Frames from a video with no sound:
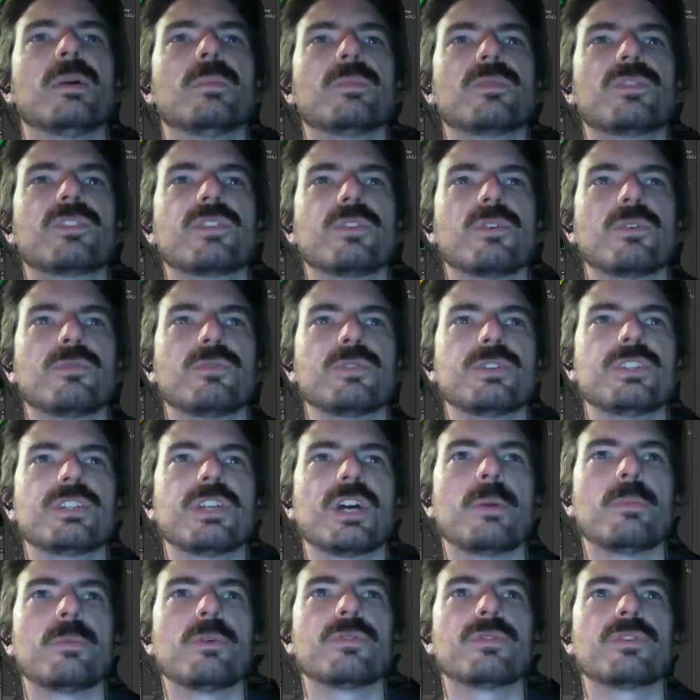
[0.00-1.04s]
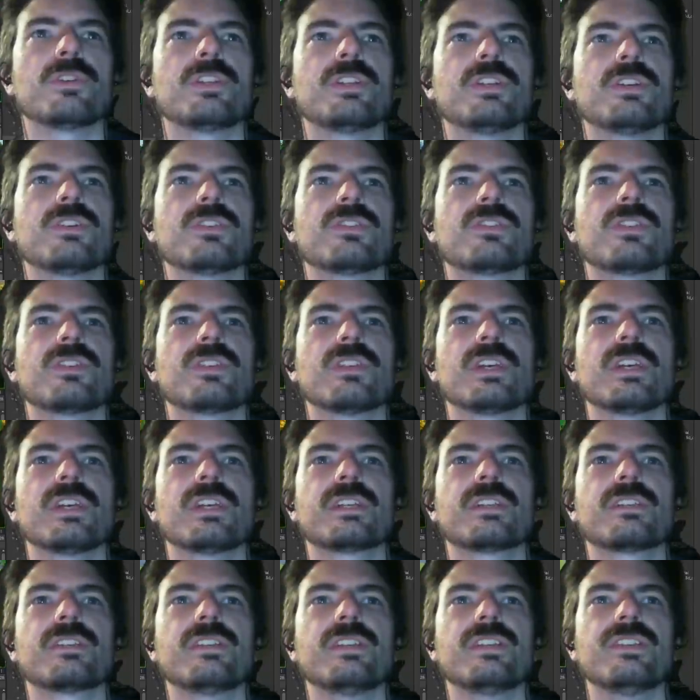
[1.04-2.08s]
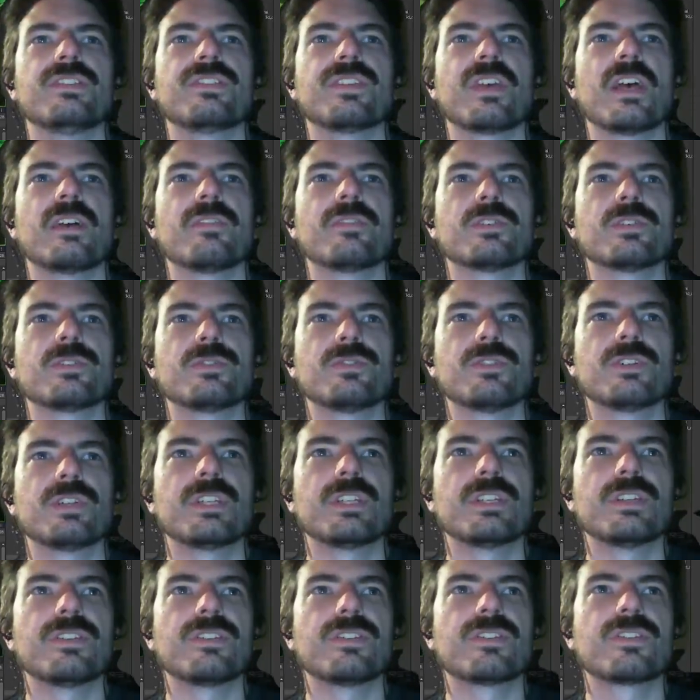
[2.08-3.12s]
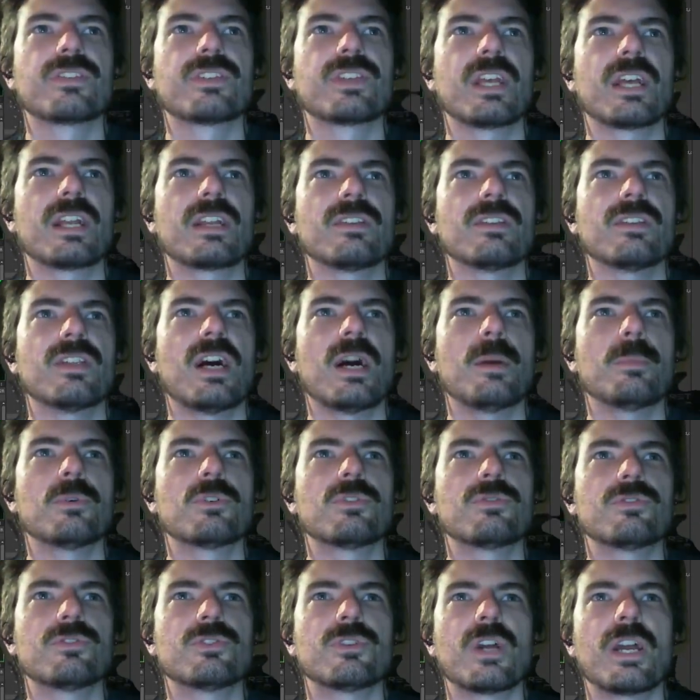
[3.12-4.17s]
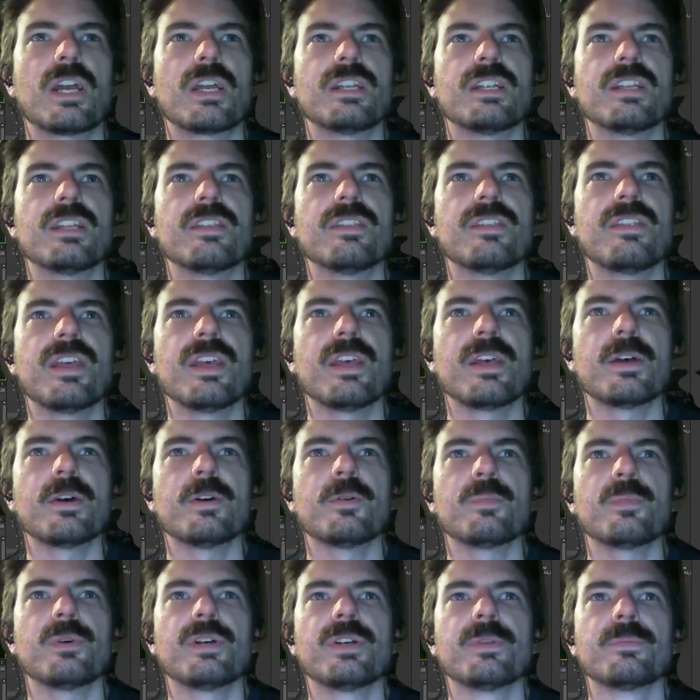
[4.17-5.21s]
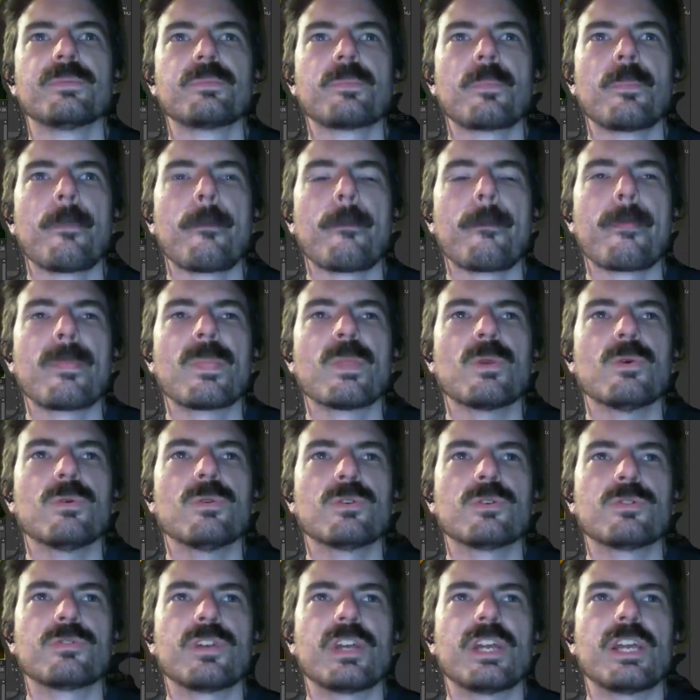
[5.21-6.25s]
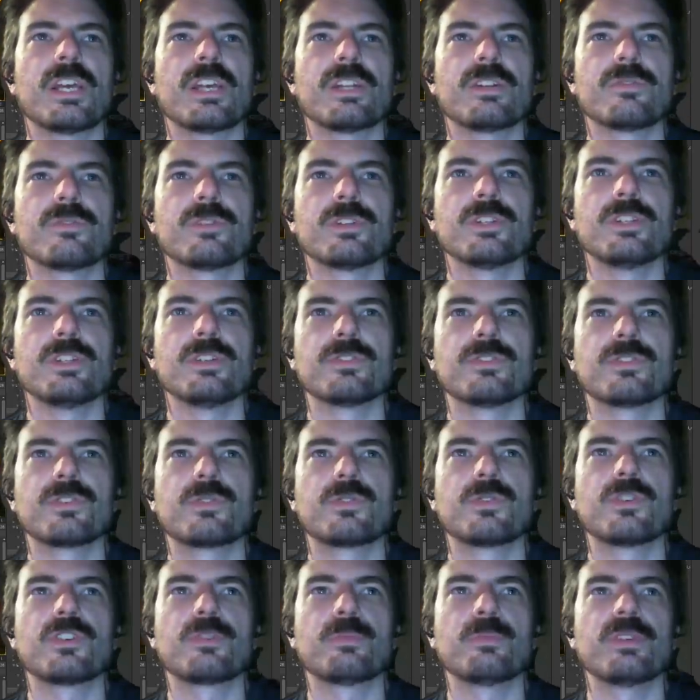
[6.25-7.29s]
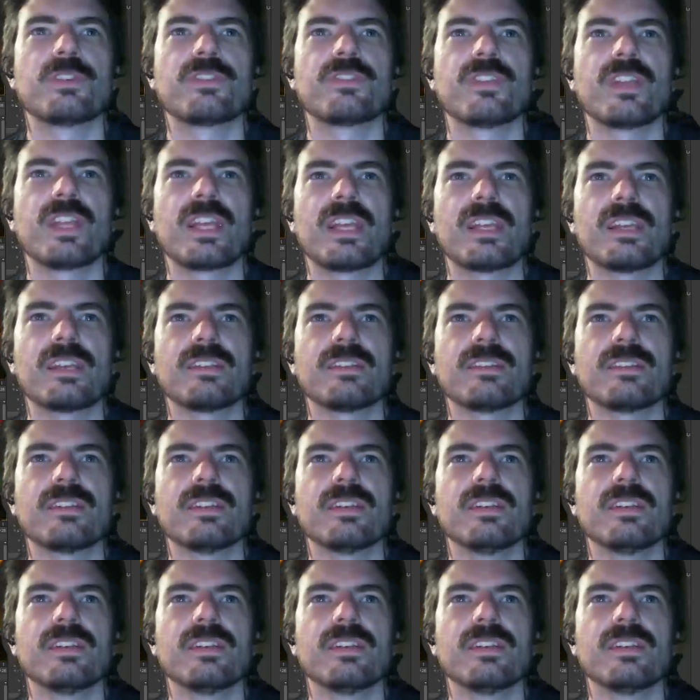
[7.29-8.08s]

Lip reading: So if we come over here to like these evergreens, got a lot more variety in them. Or if I head over here to Christmas Land,